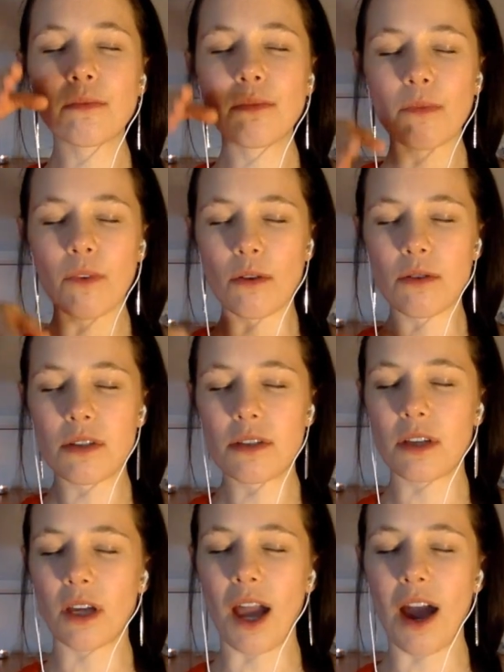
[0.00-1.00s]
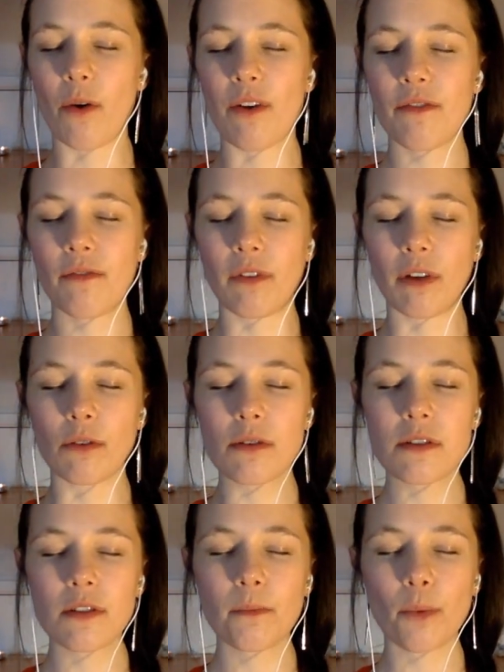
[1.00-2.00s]
noticing how it
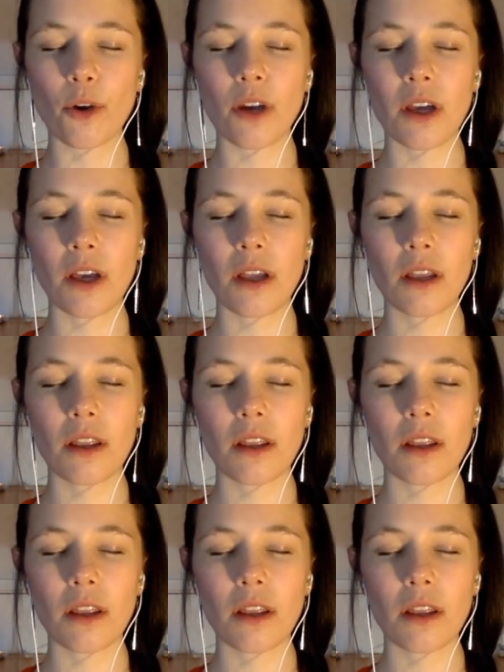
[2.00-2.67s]
feels to breathe.